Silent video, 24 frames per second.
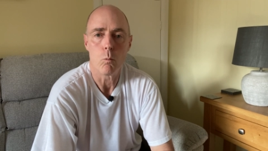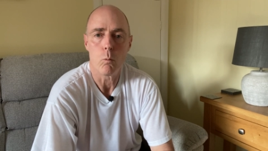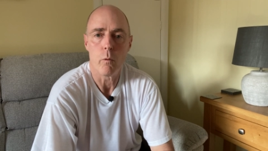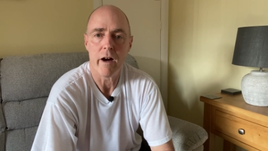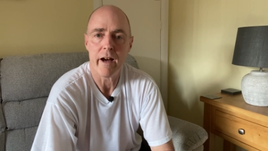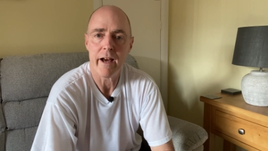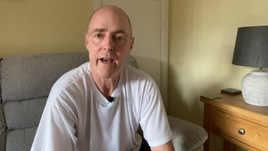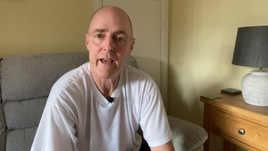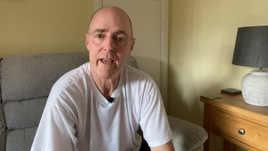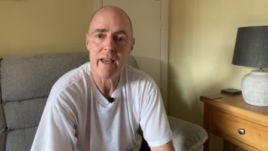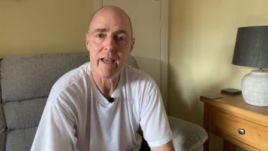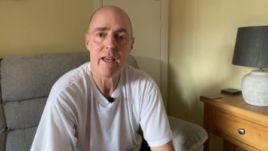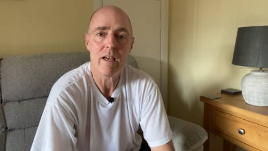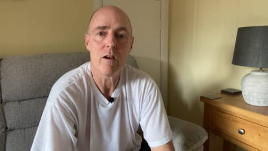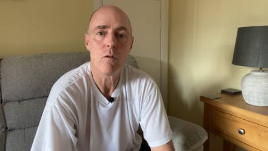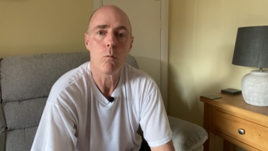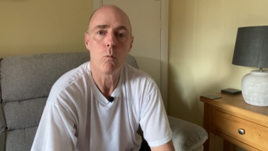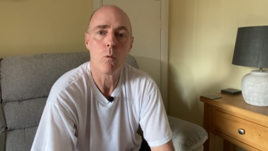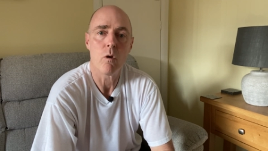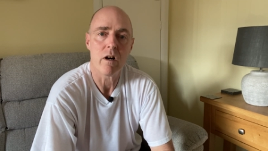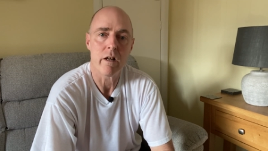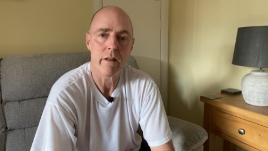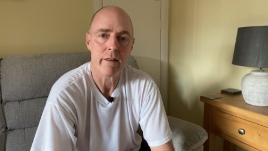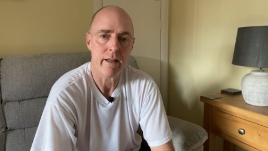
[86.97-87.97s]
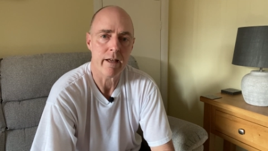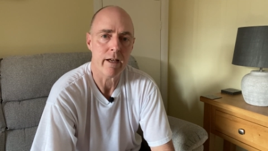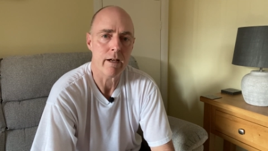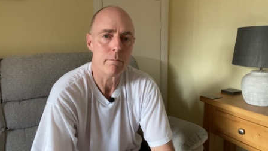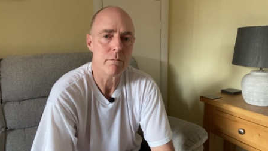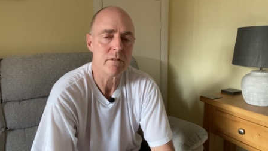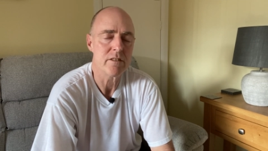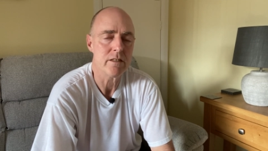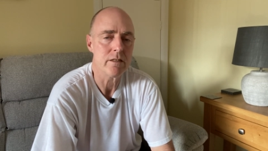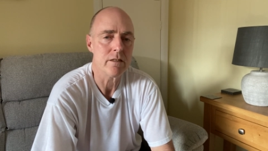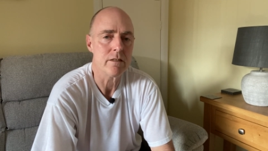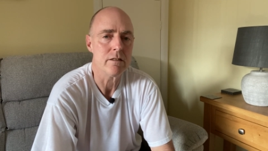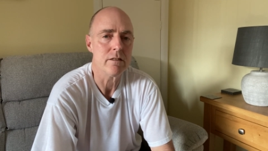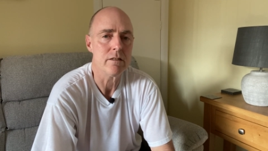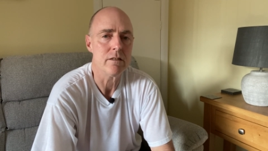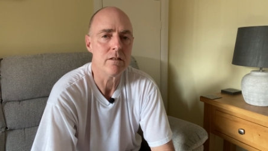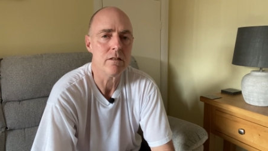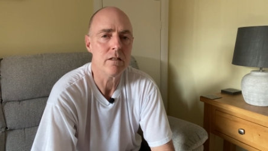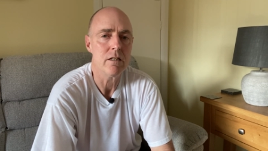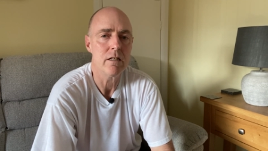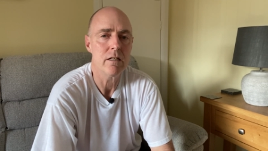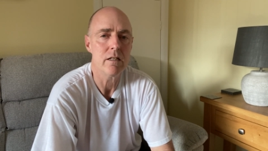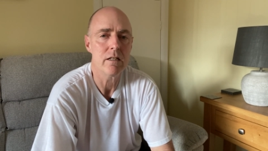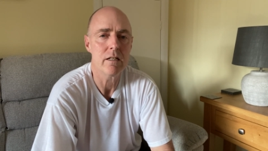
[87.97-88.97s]
A, what are they up to?
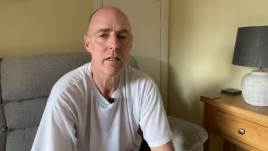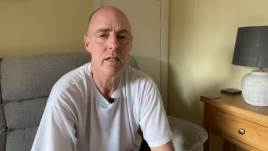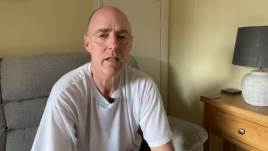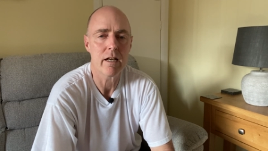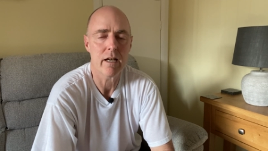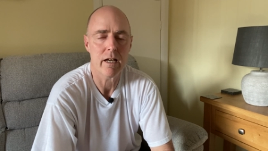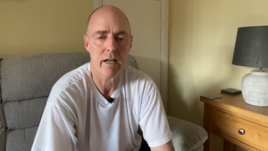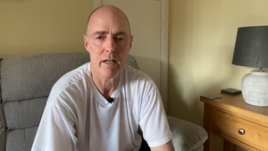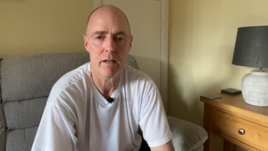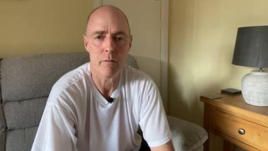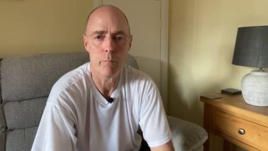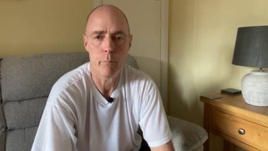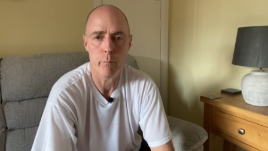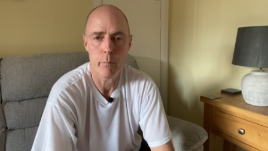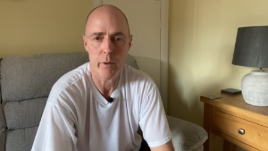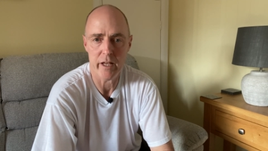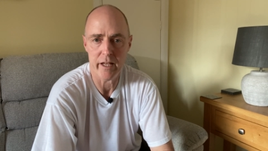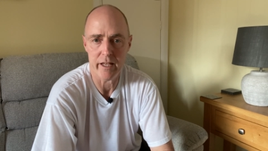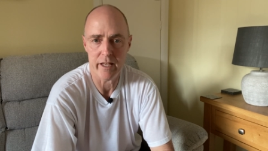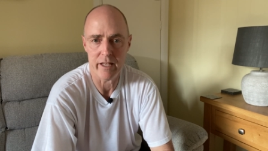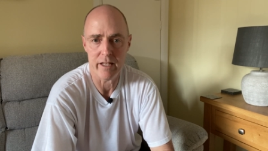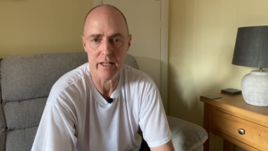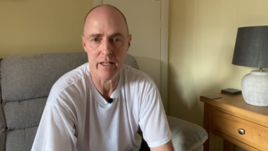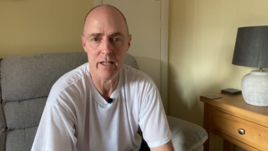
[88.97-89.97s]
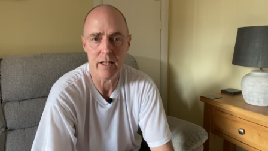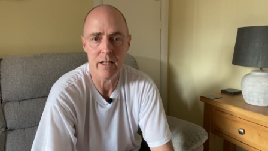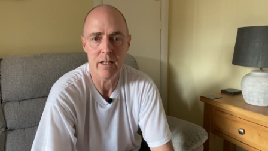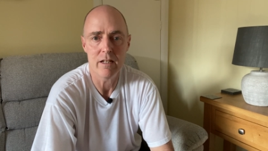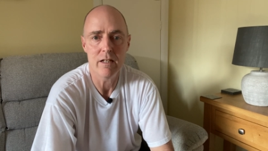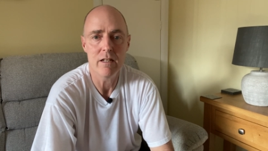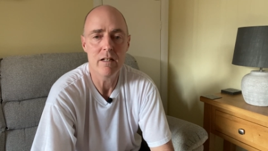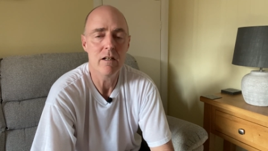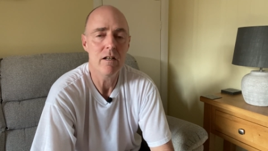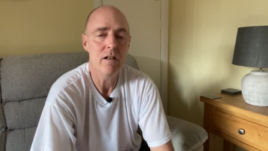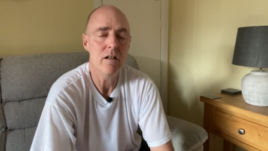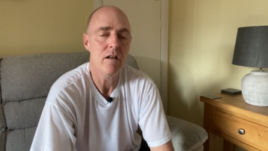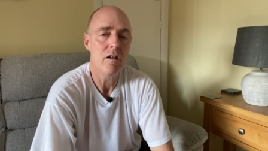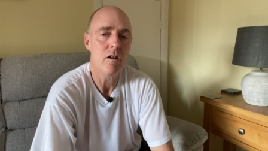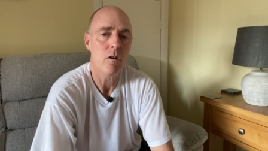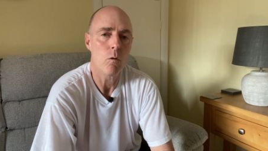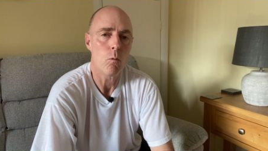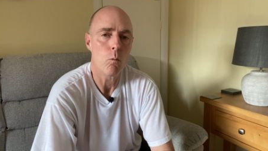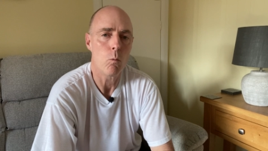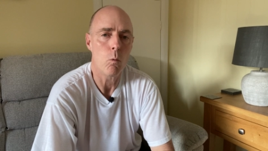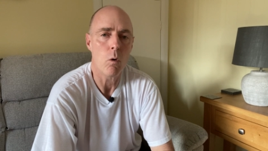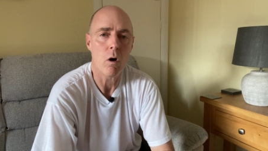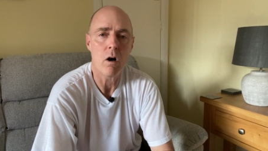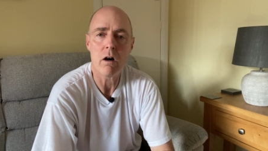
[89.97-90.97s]
And B,
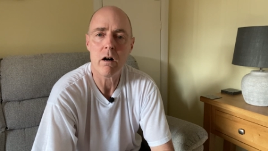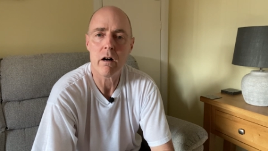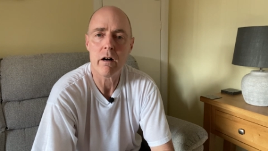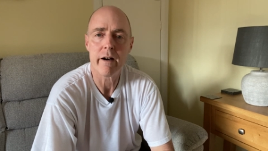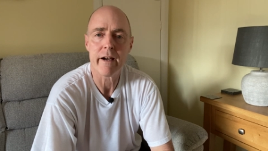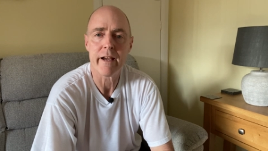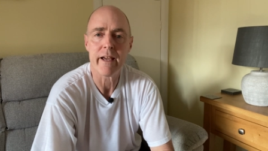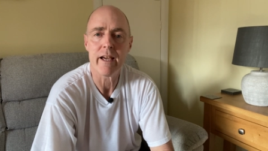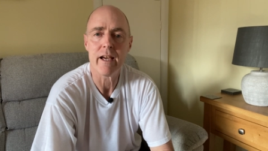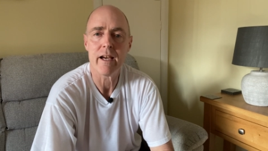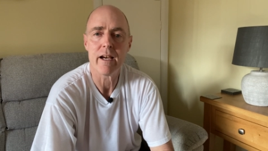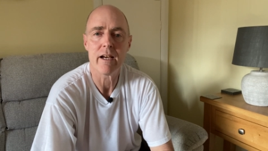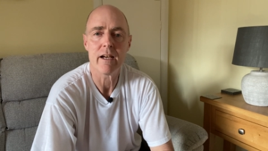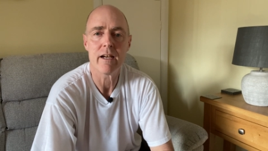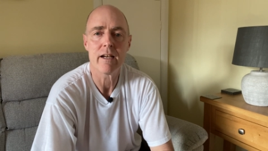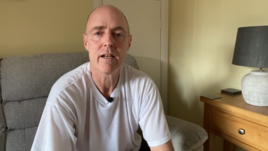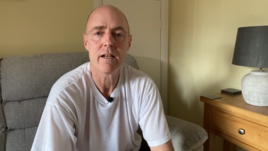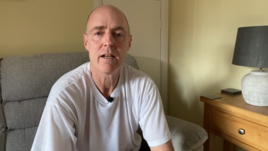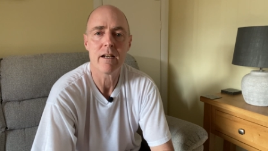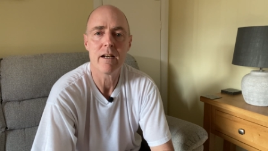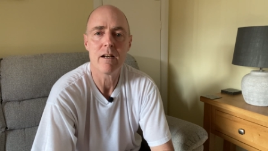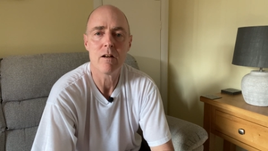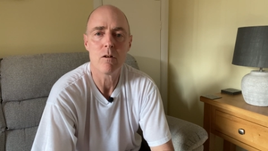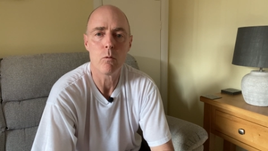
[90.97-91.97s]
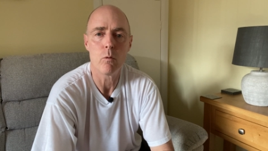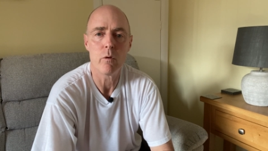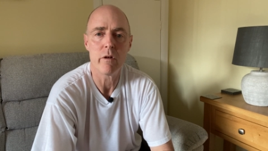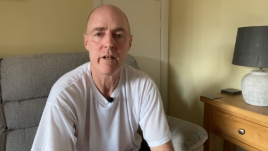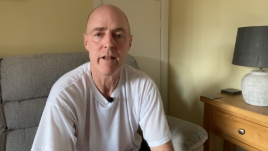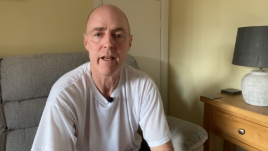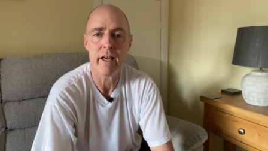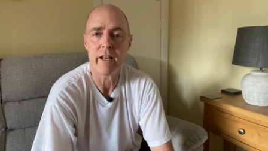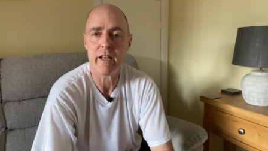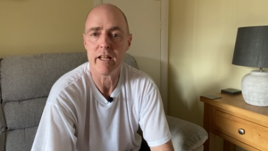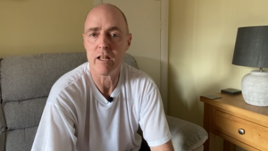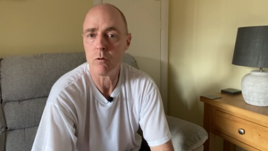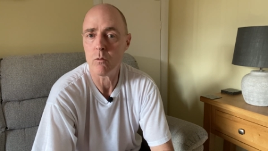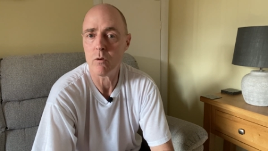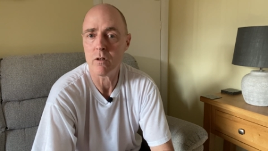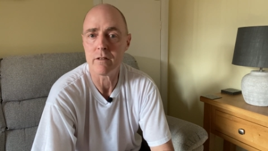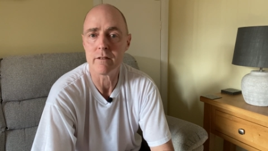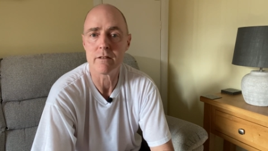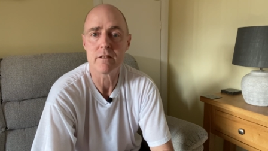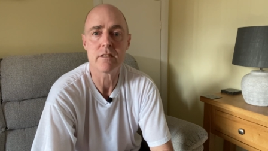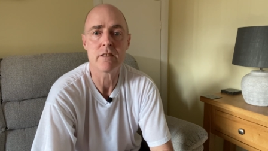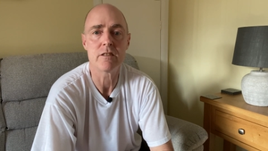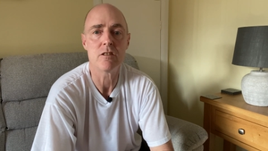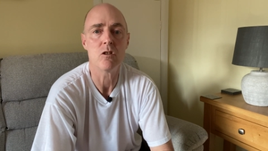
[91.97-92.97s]
why would anyone
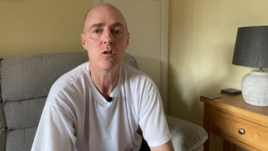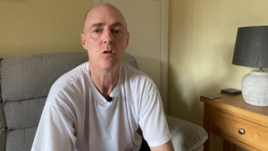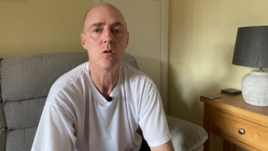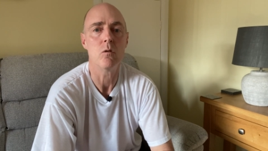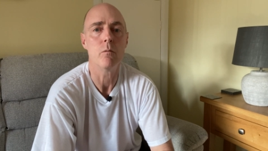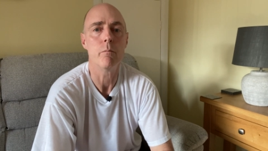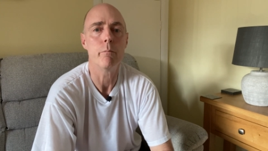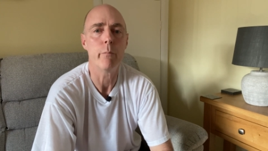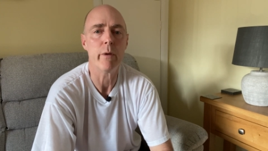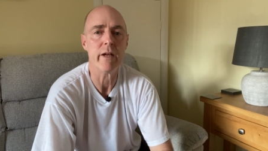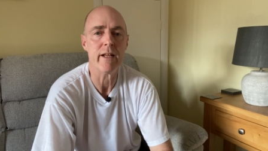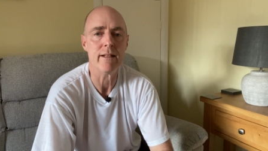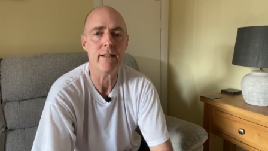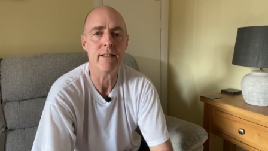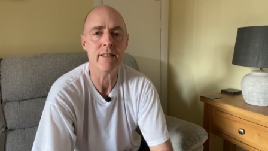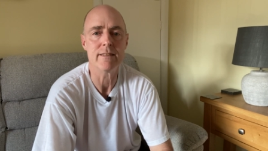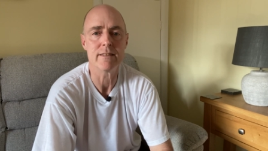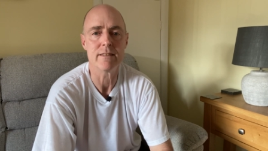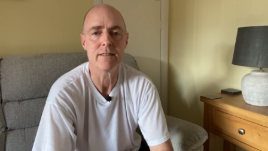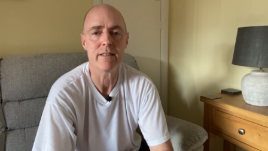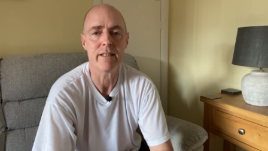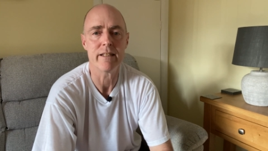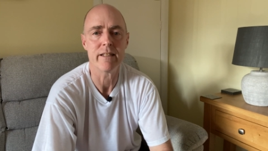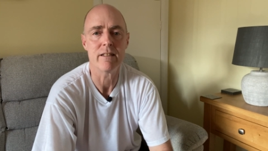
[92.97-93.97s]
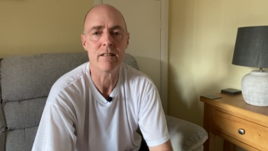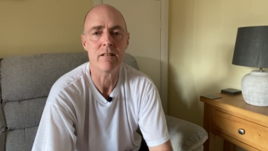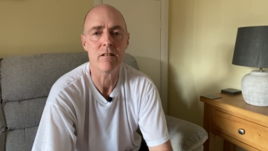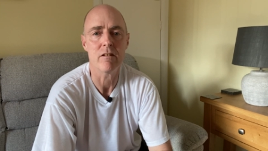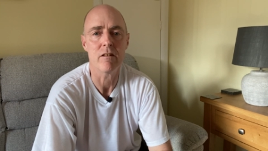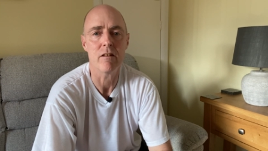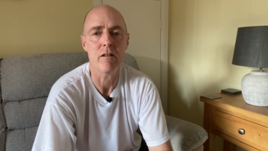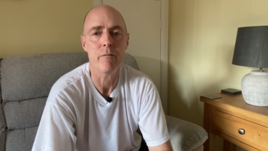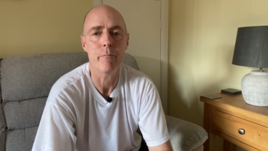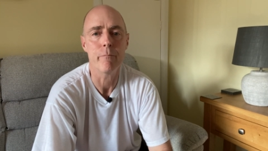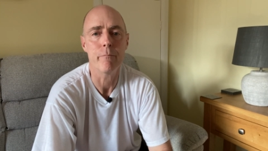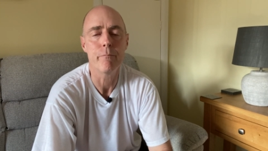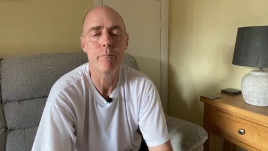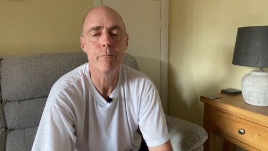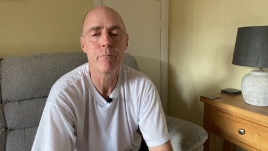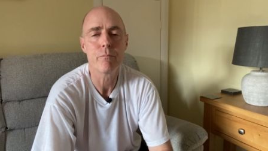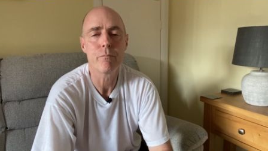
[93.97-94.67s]
still be listening to them?